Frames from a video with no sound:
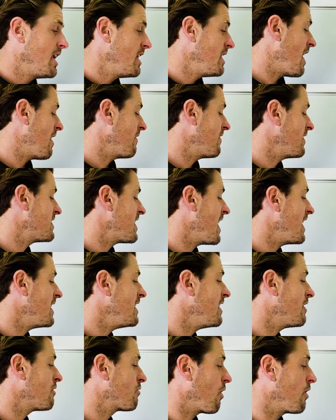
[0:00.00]
Now, the
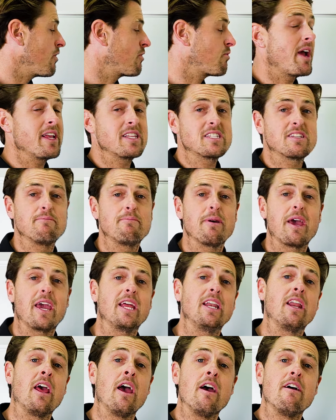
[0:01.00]
10-year growth rates have
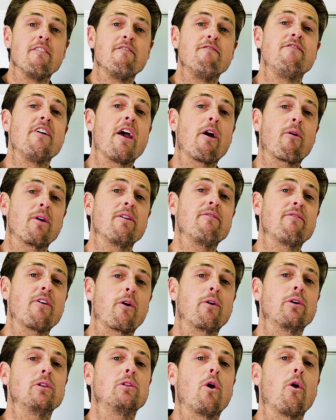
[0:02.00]
been very,
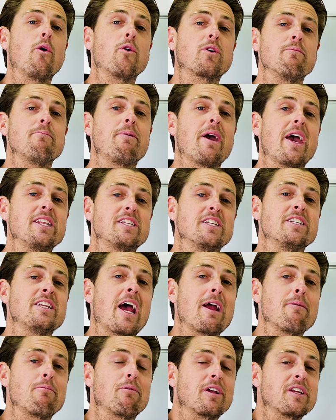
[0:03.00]
very low compared to
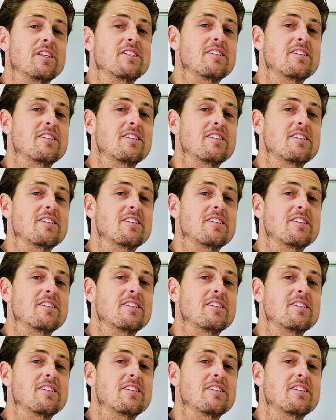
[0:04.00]
neighbouring